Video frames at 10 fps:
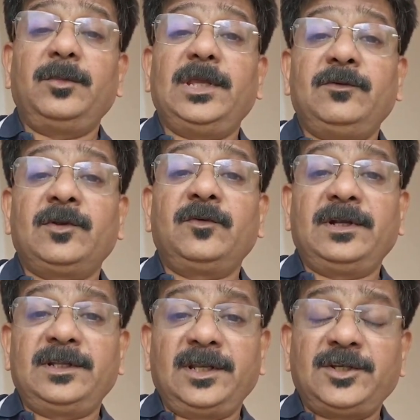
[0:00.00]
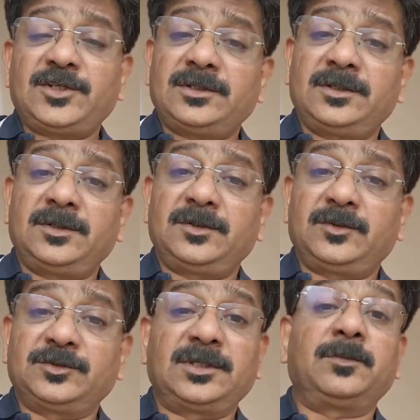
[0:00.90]
even ventilation
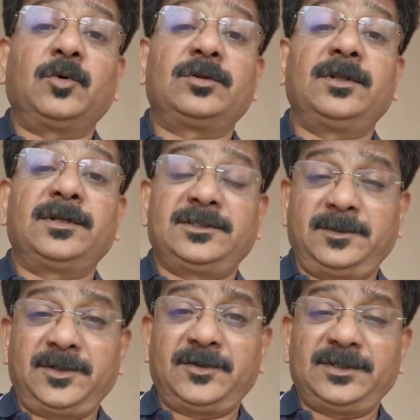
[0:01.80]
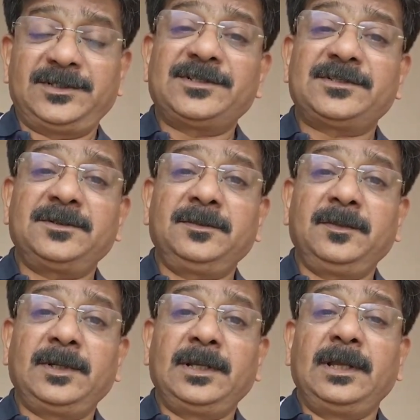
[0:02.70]
to support the respiratory system,
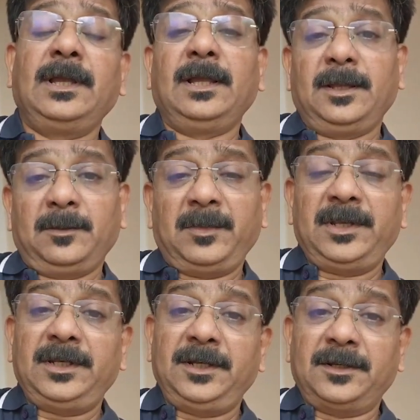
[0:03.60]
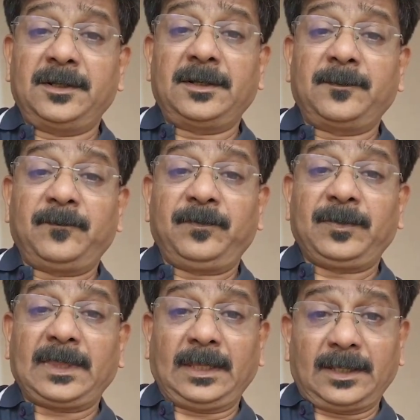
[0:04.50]
may need
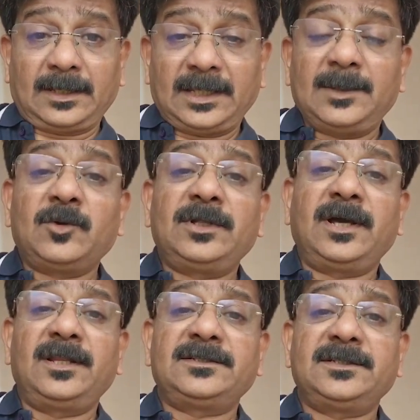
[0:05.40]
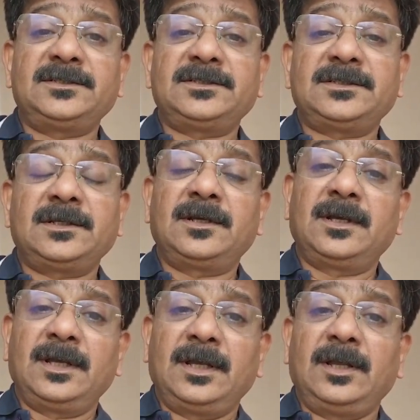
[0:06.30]
hemodialysis,
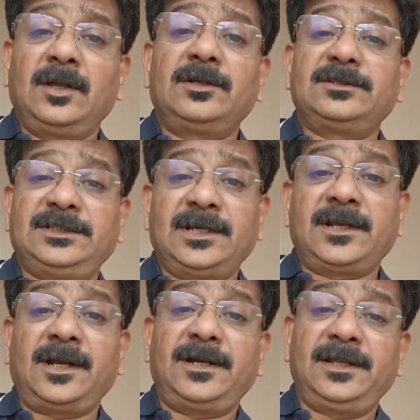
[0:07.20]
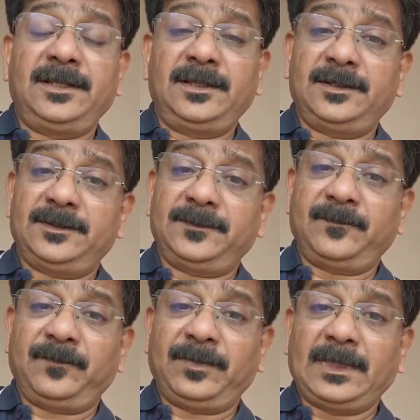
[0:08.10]
CRRT,
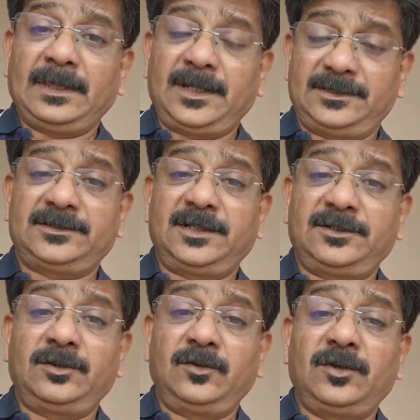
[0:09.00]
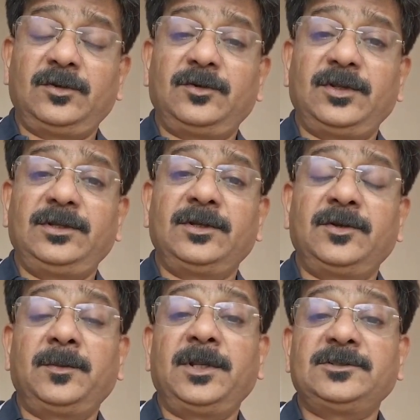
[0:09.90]
that is continual renal
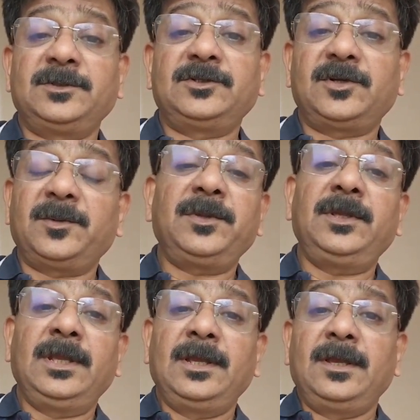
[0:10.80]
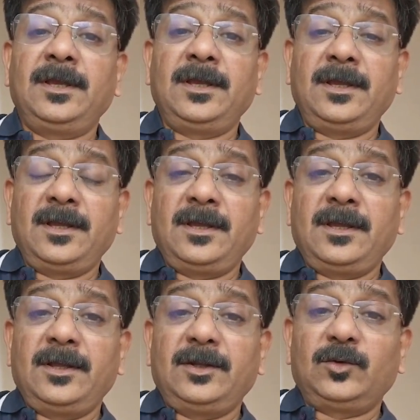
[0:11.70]
replacement therapy,
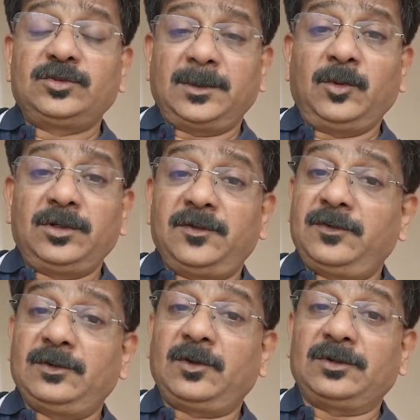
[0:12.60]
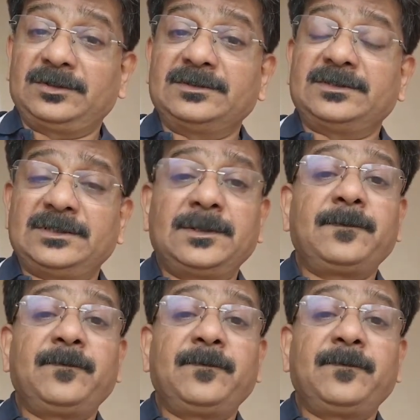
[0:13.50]
to support different organs.